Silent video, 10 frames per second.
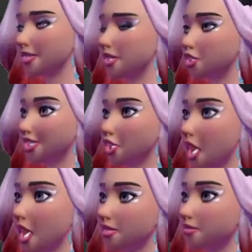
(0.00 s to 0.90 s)
I'm so
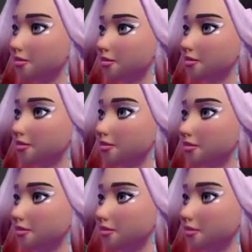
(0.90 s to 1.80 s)
sorry.
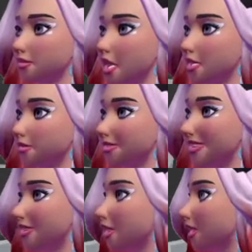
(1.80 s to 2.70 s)
On up
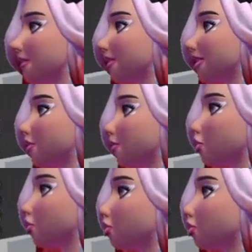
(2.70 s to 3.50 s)
there, and if we just press this